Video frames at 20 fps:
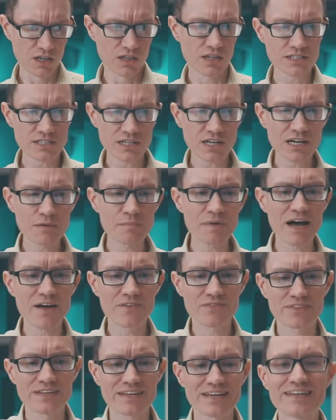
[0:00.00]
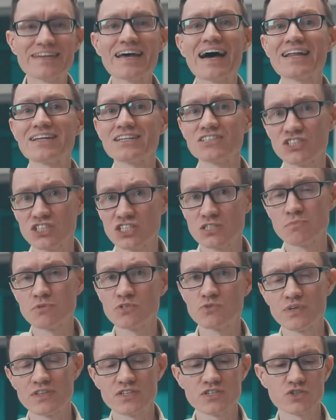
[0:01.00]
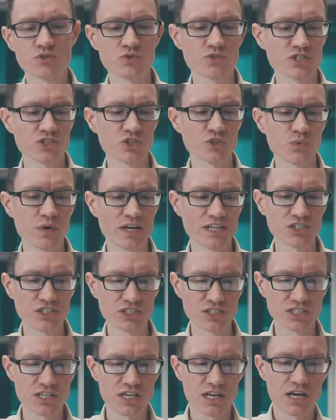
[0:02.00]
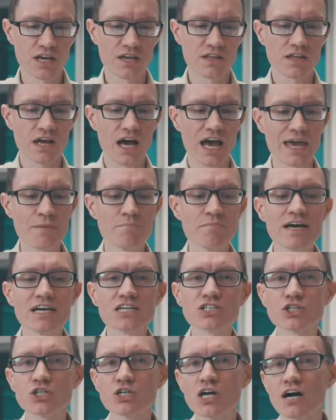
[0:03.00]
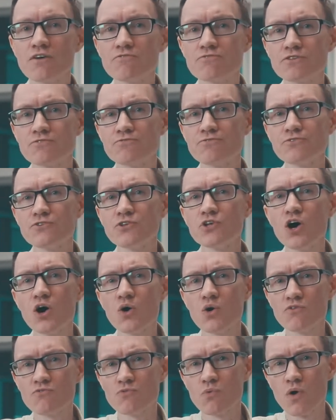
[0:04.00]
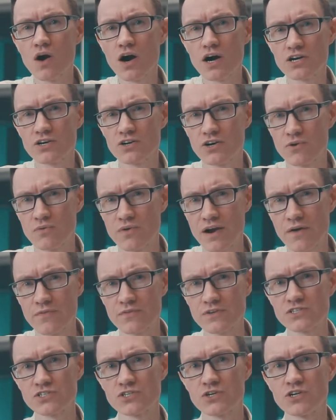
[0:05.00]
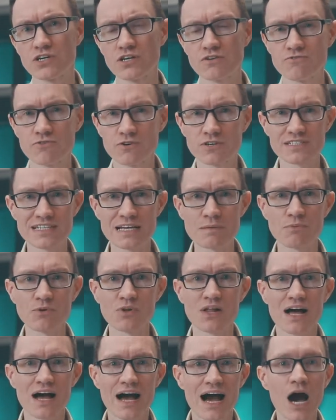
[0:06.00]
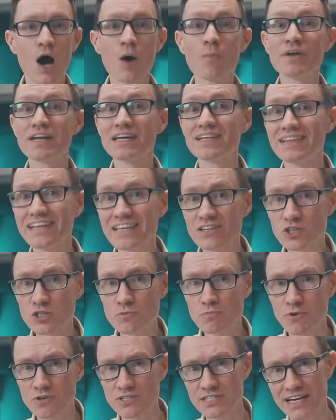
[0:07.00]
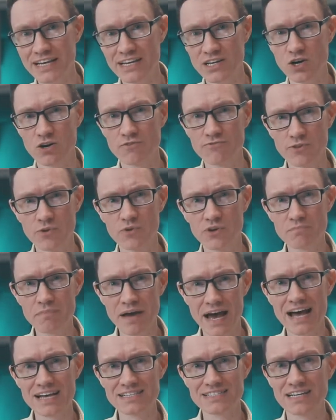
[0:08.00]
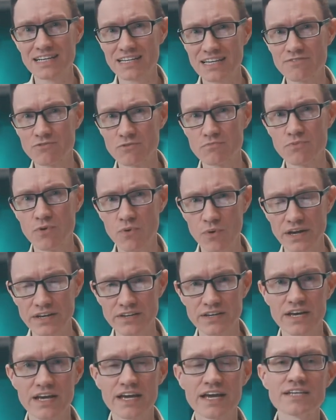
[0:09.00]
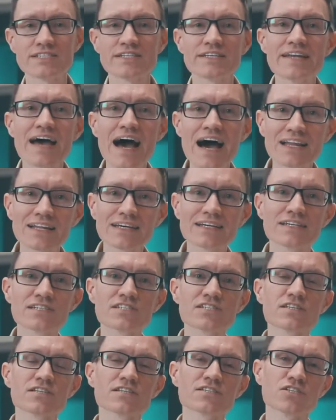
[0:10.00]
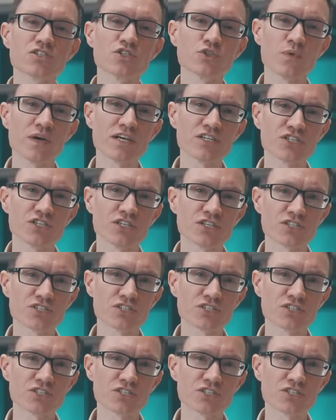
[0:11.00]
Let's talk about the analogies between the two situations. A measure of the flow of water around this circuit, for example, how many liters per second are flowing past a given point, is analogous to the situation in a